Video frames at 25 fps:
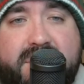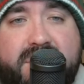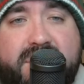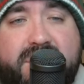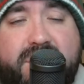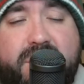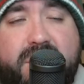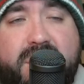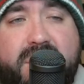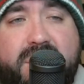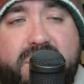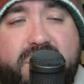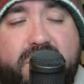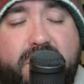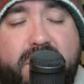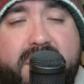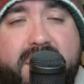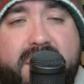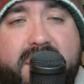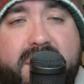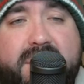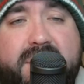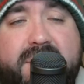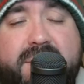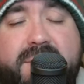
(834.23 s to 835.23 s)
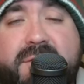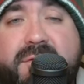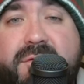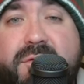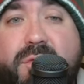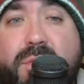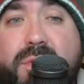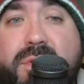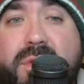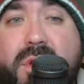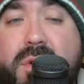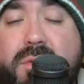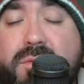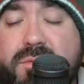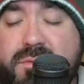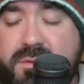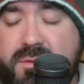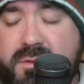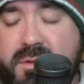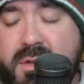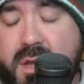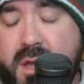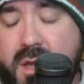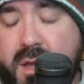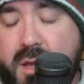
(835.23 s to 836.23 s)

So you can join us for those